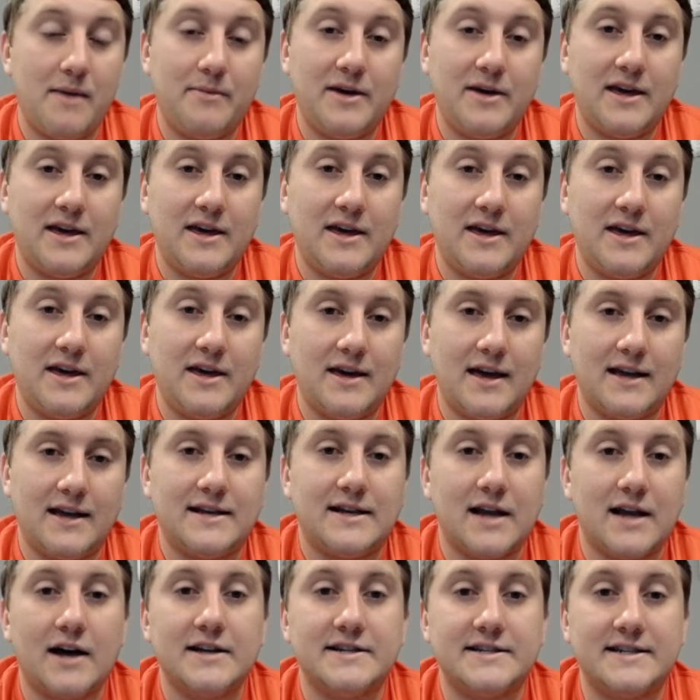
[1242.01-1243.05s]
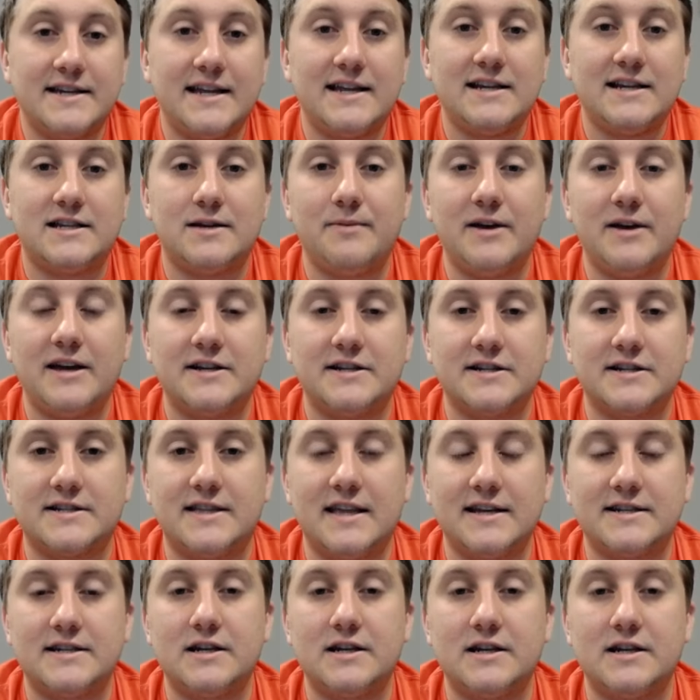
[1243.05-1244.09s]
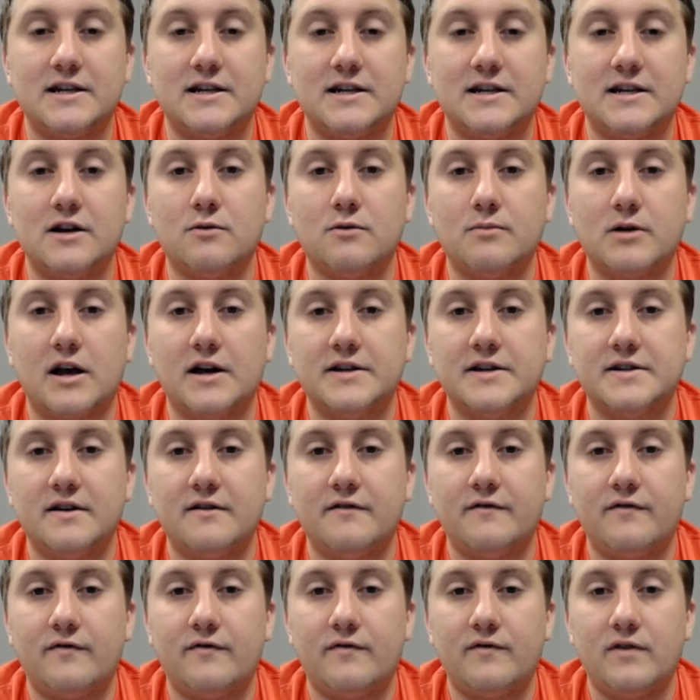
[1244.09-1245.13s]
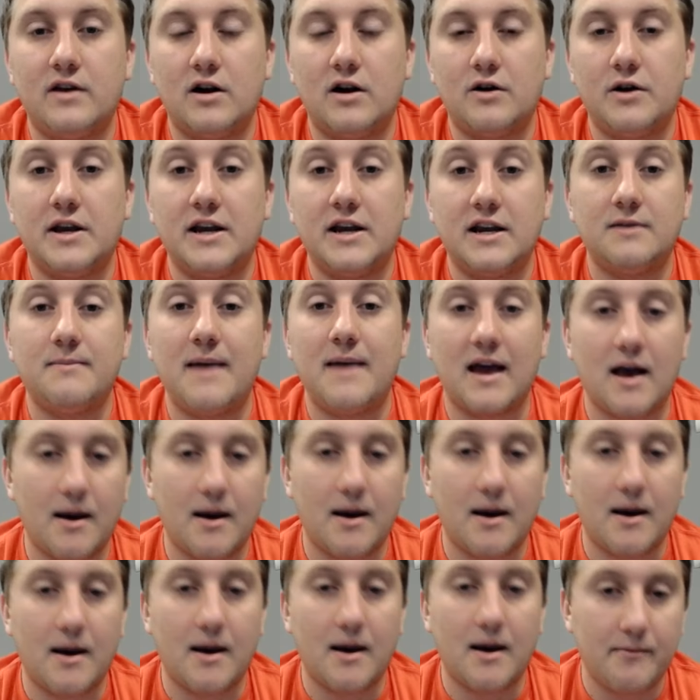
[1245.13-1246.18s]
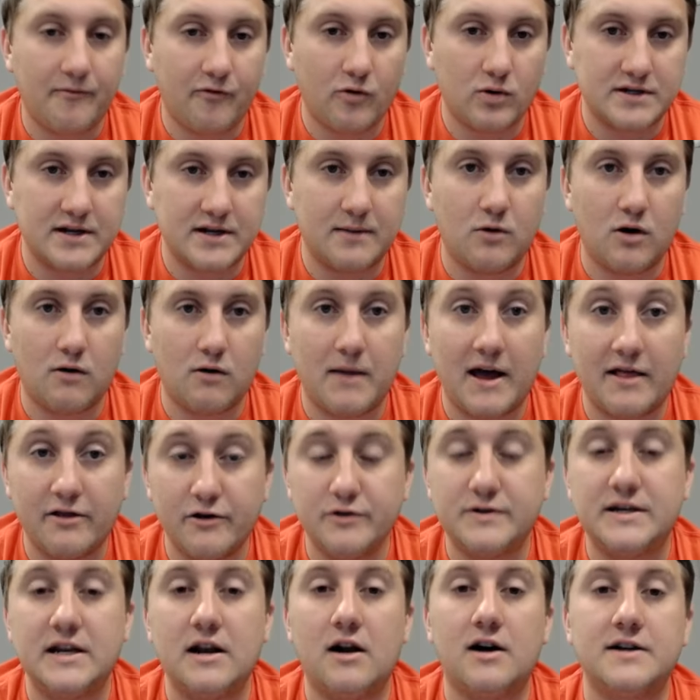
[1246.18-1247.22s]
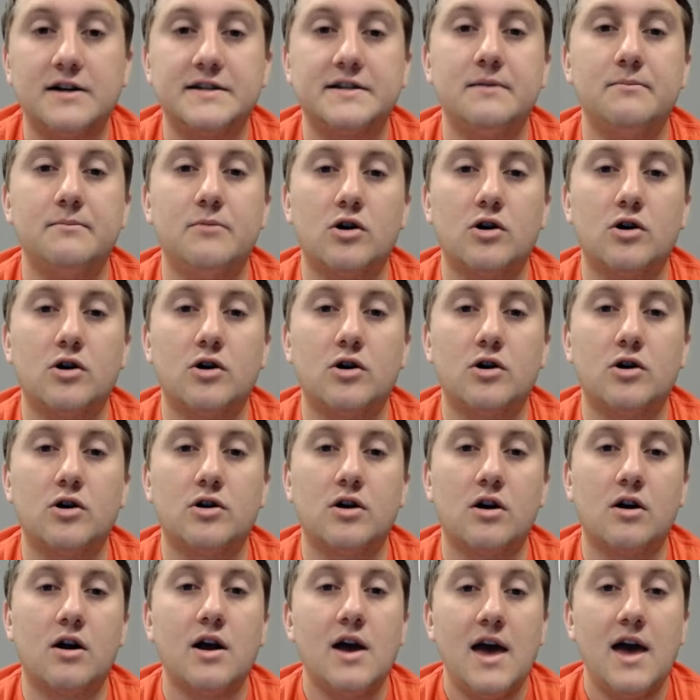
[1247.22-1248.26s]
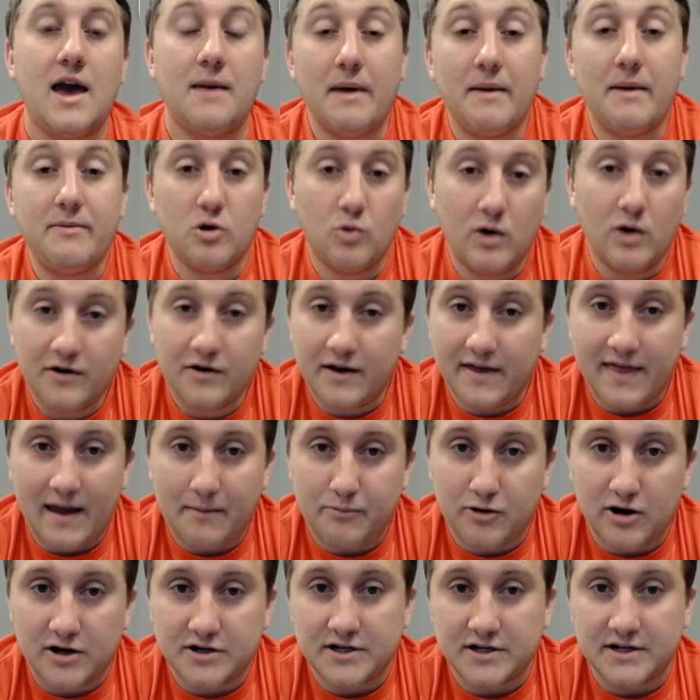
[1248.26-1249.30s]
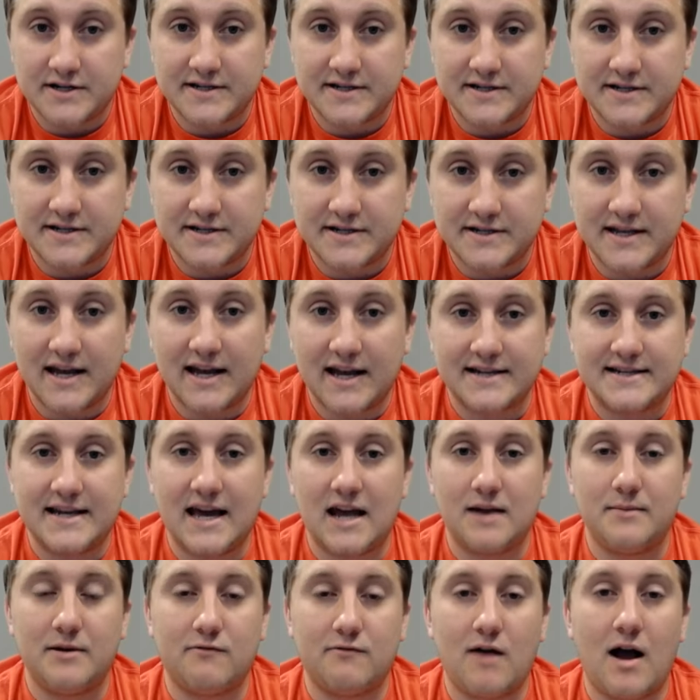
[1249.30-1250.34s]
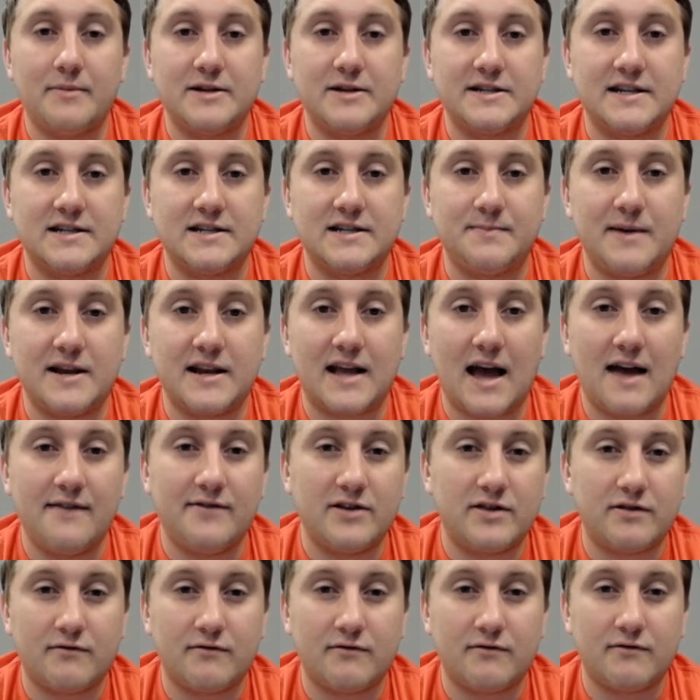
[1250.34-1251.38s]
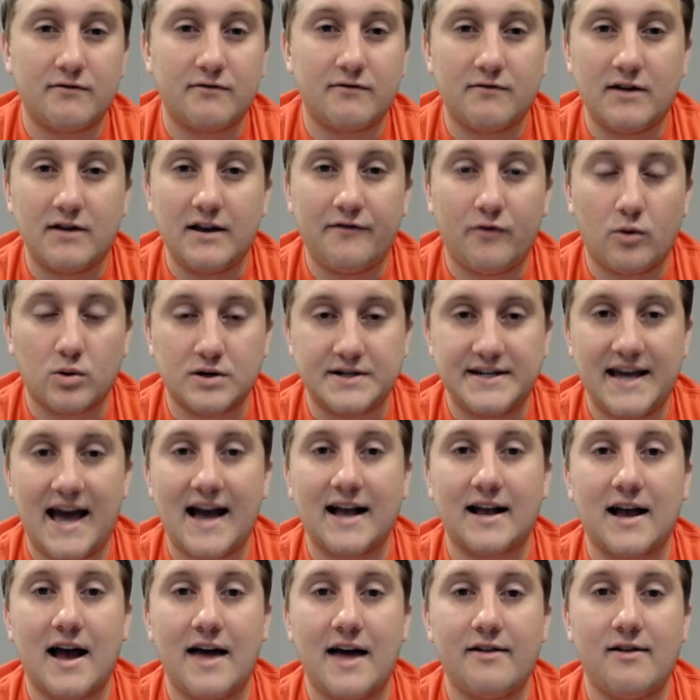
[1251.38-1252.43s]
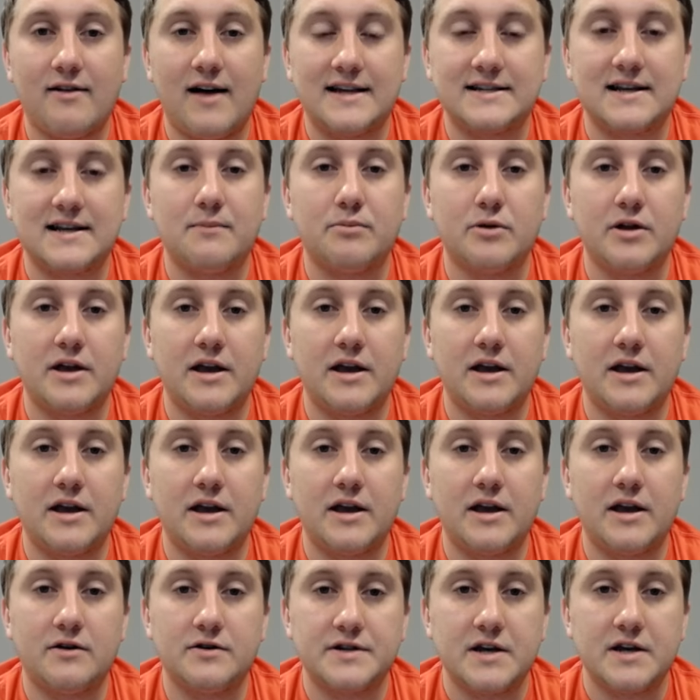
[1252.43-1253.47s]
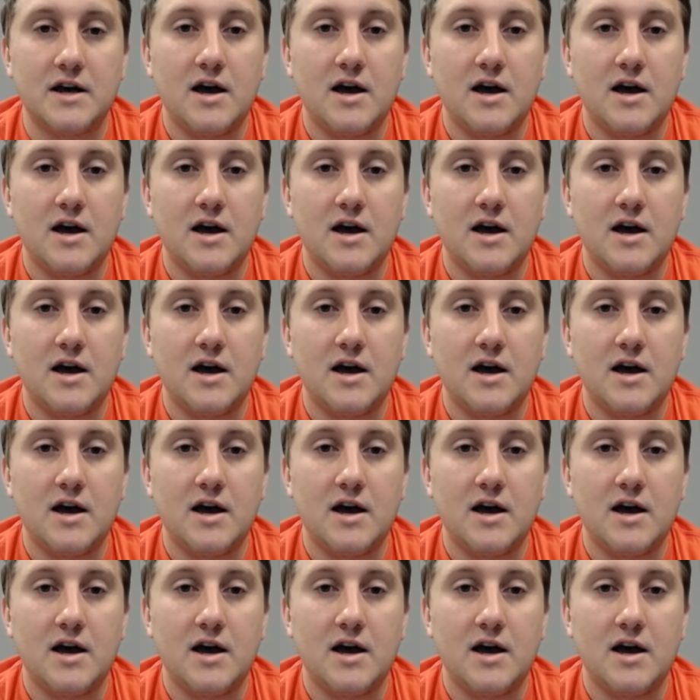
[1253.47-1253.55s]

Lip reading: Maybe it does need to be just this year because of, you know, you need to make up for it somewhere by losing Austin Booker. And maybe you will get that production. Because like I said, I mean, Robinson's been kind of a 3-4 sack guy the last couple of years.